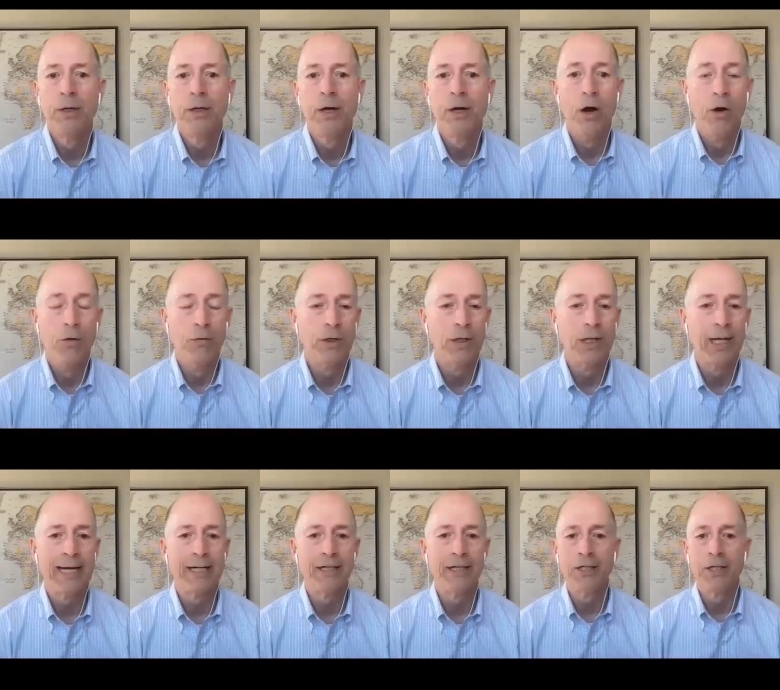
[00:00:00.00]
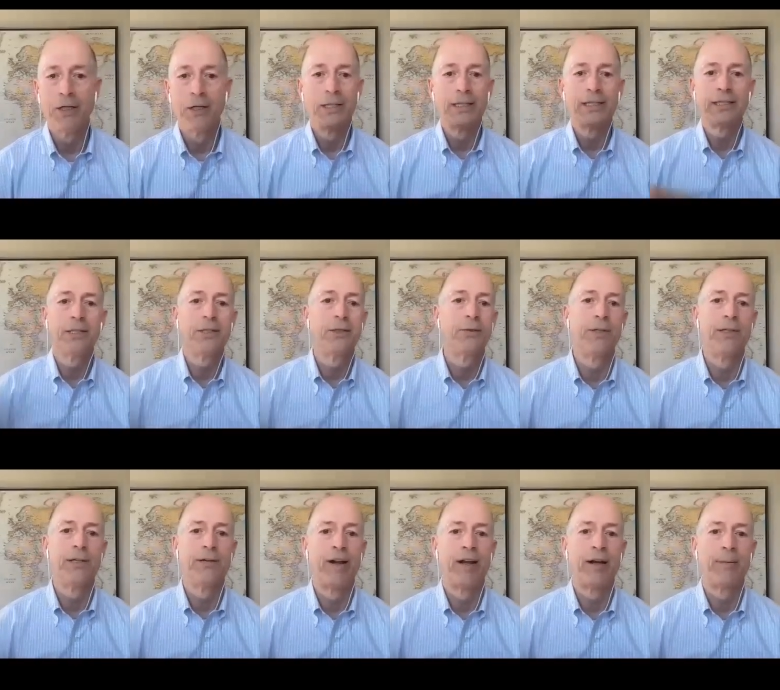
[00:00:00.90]
own the land, you lease it to a
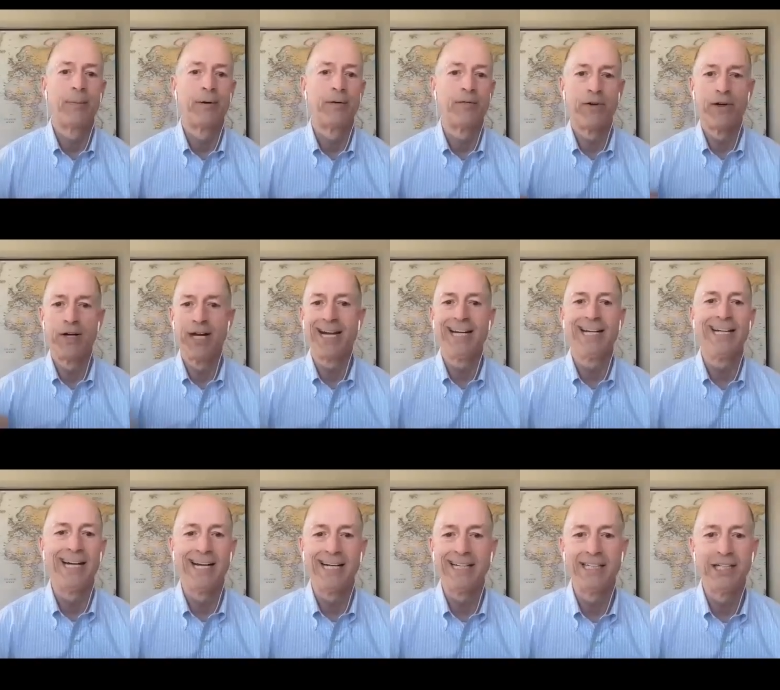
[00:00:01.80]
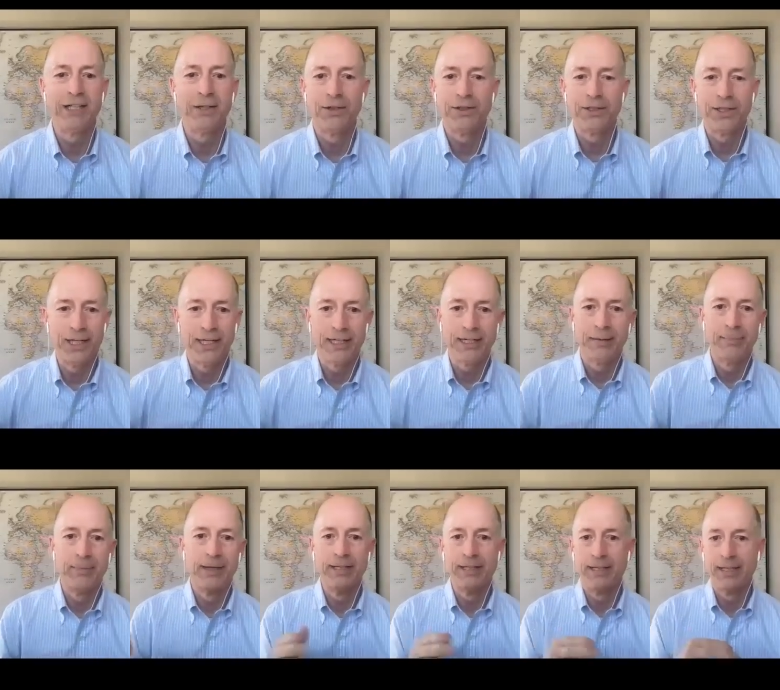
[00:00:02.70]
developer for 99 years and they come
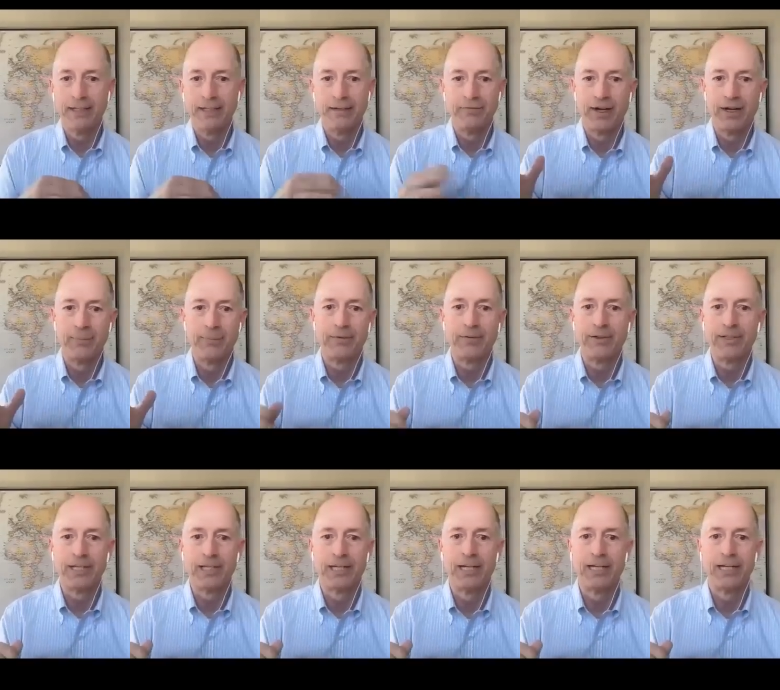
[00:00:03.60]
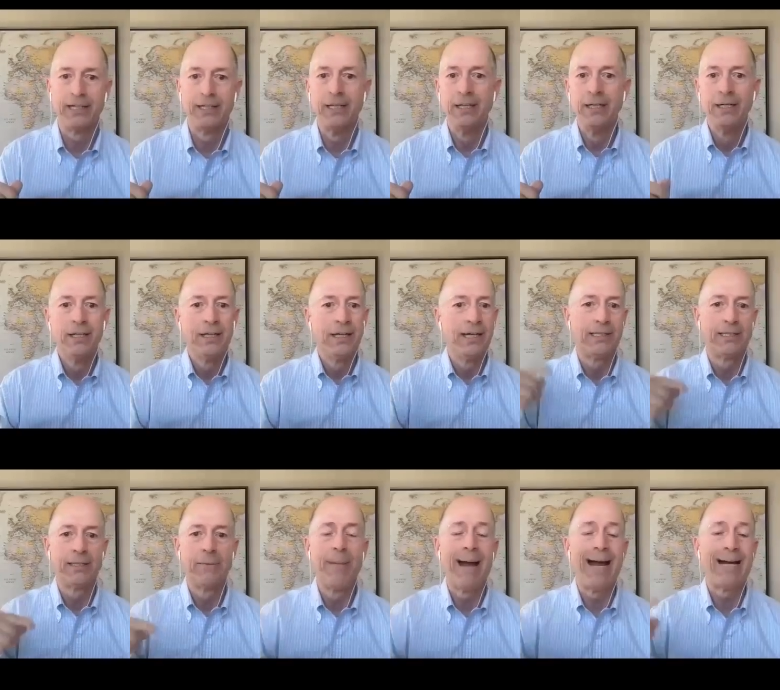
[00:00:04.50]
in, they develop everything and it's a
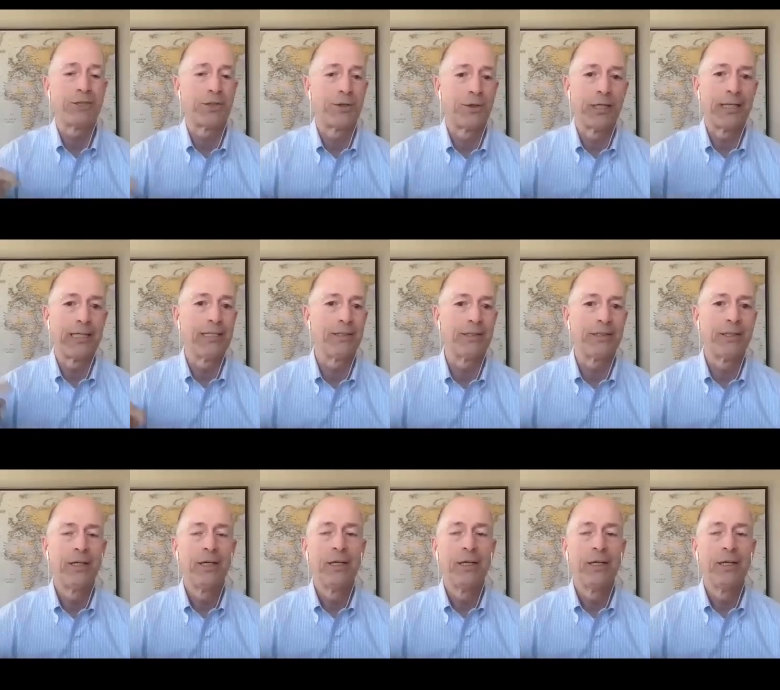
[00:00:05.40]
master lease.